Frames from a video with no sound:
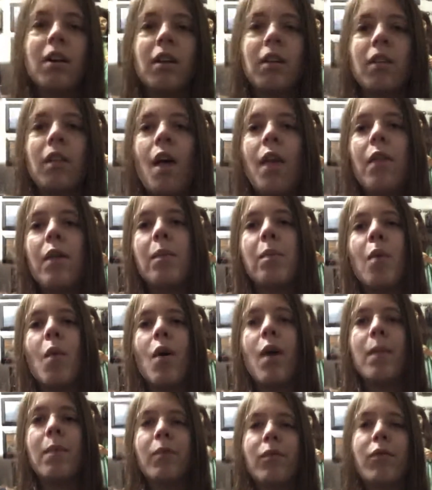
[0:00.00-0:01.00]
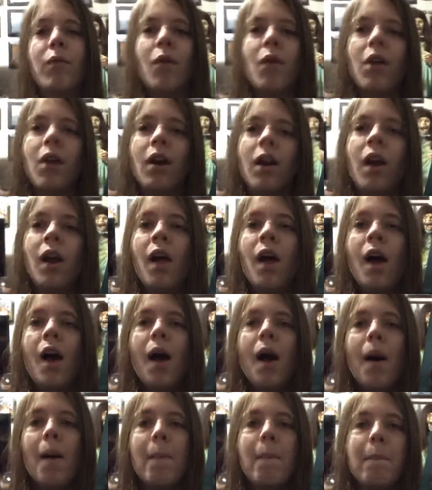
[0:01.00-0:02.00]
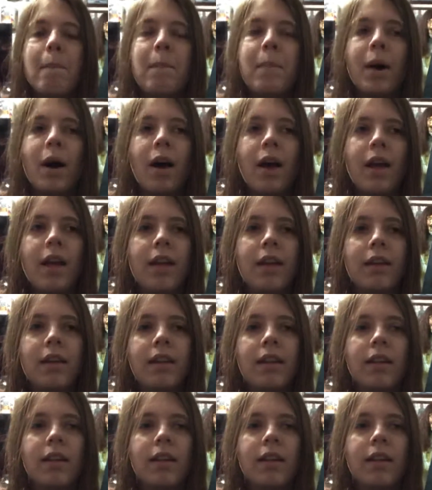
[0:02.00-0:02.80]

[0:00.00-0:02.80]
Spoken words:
other boy before, but